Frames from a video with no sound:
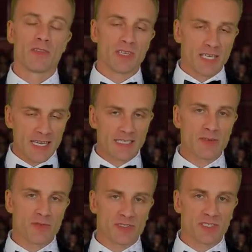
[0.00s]
The key
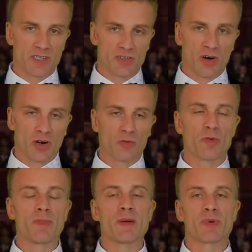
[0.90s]
differences are,
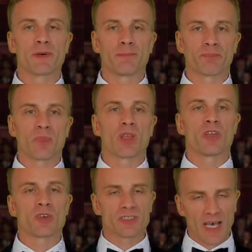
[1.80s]
remember,
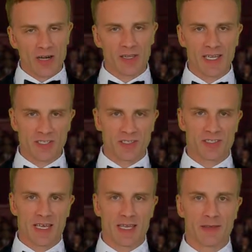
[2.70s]
your title agent
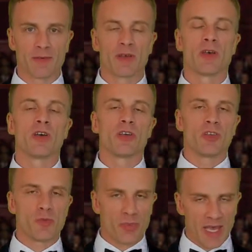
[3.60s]
saying,
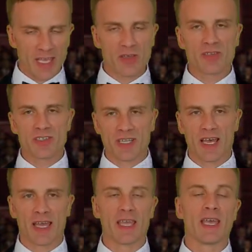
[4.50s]
you pay, you
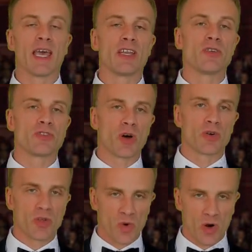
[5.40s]
stay, and you
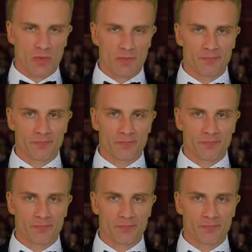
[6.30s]
don't, you won't.